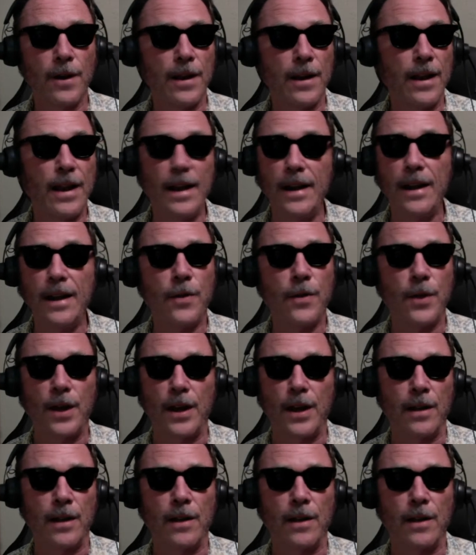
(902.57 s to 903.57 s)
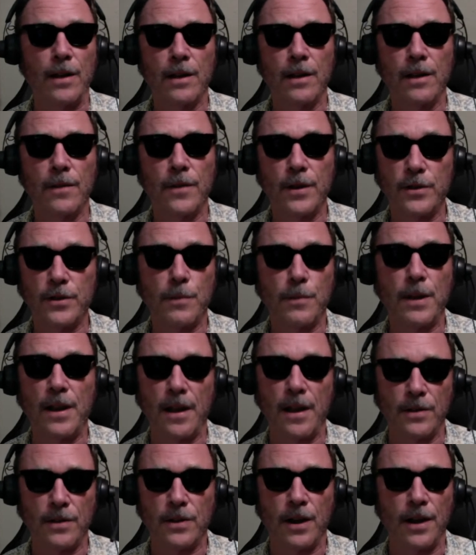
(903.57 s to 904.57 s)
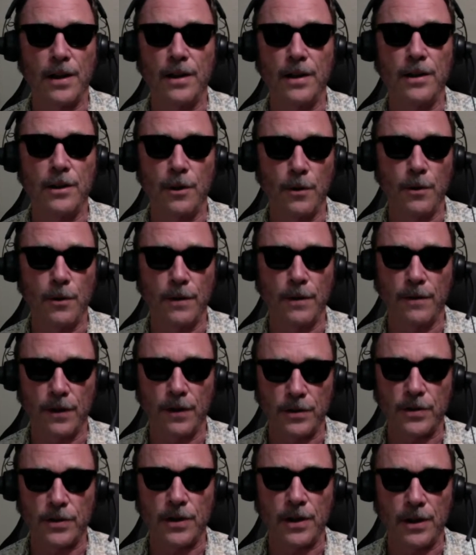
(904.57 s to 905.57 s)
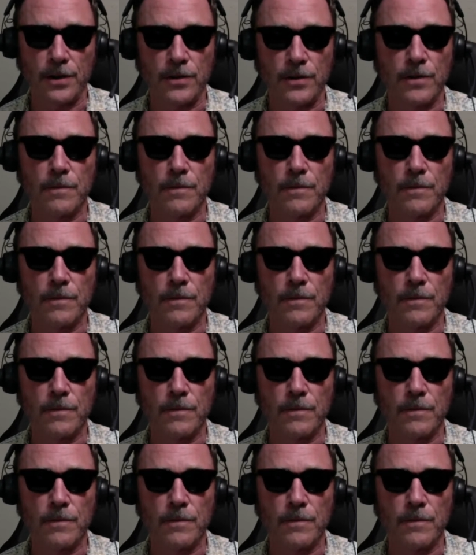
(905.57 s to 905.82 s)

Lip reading: anything that's being done in universities.